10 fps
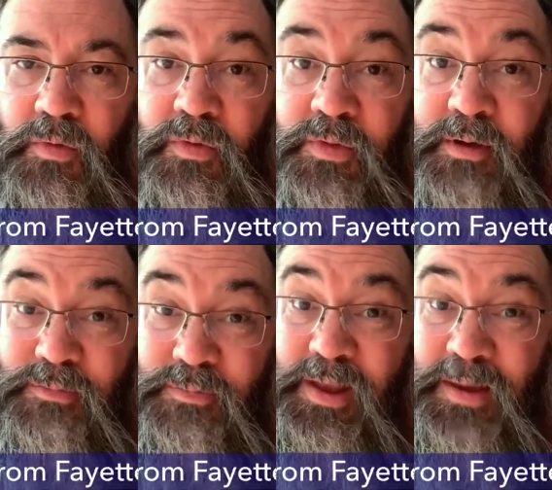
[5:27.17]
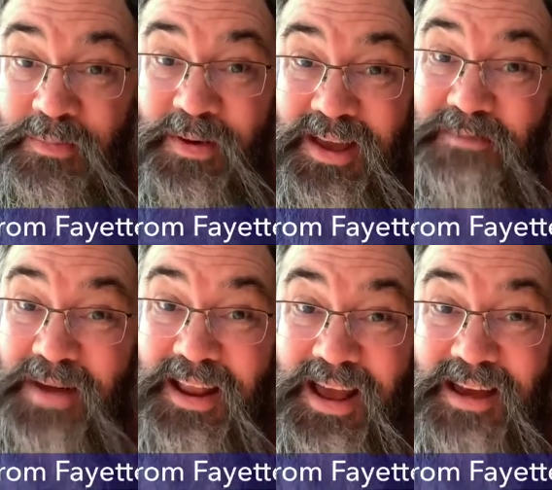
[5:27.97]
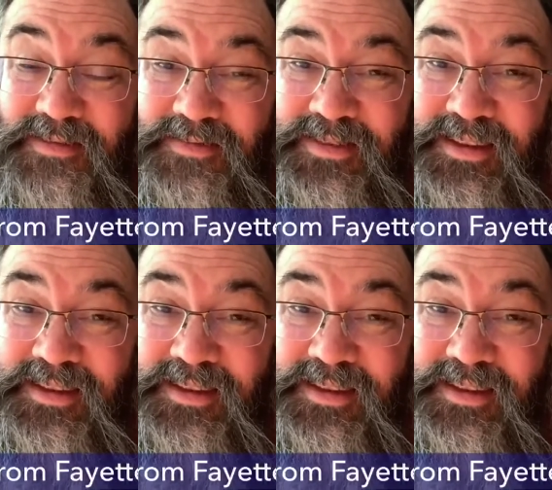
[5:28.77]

the flip in my life,